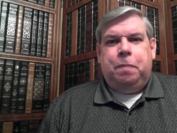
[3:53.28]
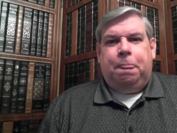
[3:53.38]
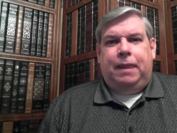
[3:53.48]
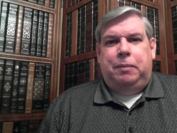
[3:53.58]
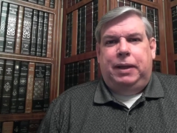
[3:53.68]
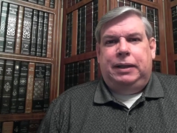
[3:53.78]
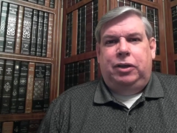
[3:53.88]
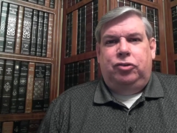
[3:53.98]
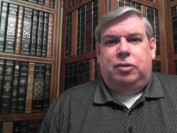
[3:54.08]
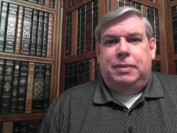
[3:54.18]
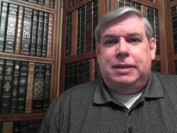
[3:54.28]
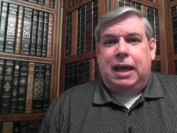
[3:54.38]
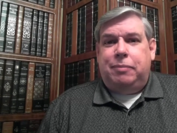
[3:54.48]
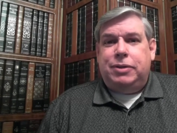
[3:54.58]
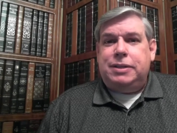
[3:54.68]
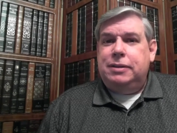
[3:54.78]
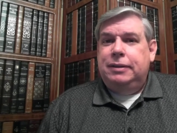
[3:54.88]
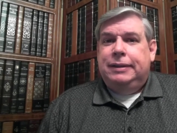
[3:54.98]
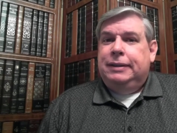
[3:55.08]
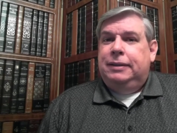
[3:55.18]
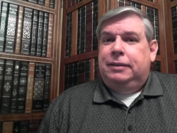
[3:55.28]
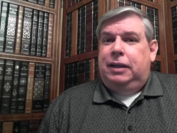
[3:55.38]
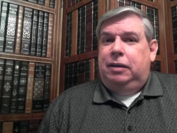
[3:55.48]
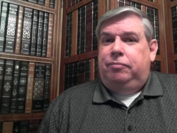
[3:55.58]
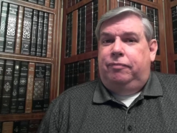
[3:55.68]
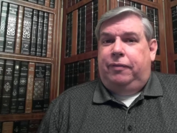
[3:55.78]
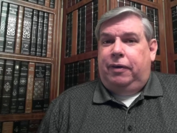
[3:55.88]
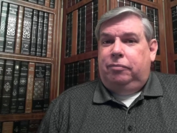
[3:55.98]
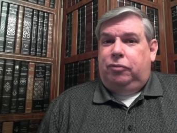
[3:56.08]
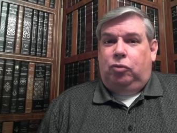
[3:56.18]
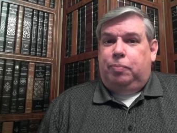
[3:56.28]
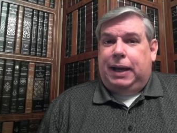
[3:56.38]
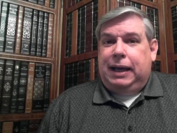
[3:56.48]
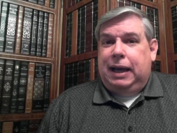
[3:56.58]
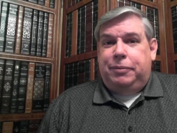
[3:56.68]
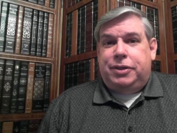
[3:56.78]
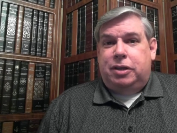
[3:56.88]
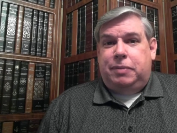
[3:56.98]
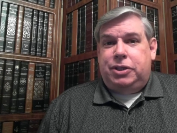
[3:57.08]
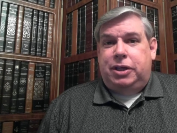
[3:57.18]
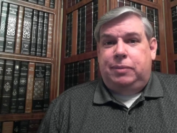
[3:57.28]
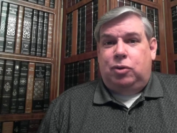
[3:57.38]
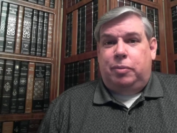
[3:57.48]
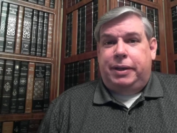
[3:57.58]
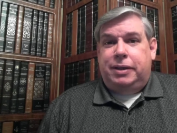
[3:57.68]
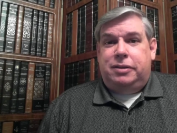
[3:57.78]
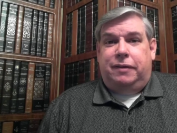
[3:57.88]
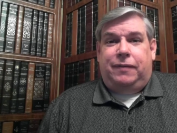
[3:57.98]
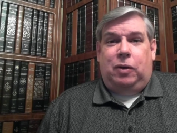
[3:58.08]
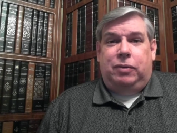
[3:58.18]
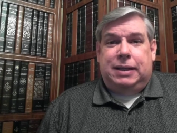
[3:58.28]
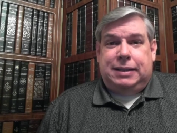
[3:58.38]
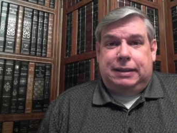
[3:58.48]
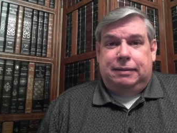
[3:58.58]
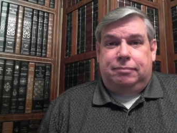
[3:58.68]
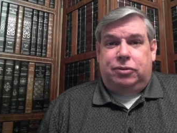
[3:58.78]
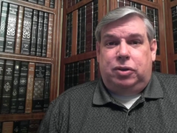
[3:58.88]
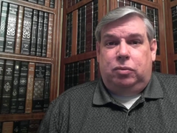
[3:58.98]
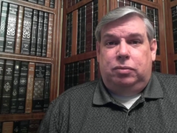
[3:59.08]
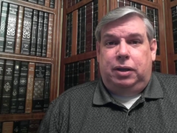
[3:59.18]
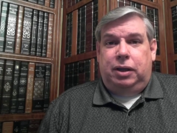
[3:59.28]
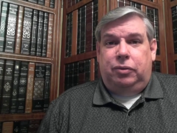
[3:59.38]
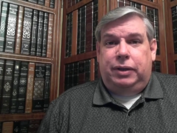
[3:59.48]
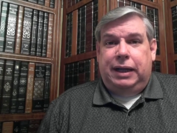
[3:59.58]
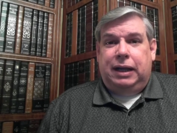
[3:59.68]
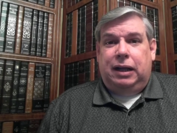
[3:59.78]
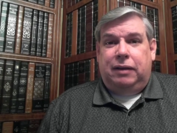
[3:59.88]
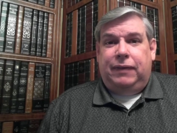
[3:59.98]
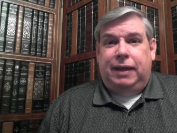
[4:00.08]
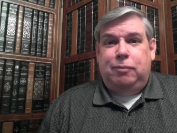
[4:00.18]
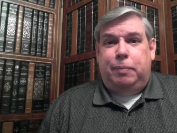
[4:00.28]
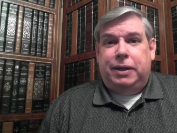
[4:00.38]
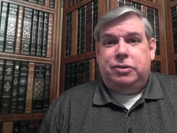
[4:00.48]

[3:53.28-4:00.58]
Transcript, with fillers: I mean, they use them as cameras. They don't buy cameras as much anymore because their phone does it. So, you know, they get a lot of valuable pictures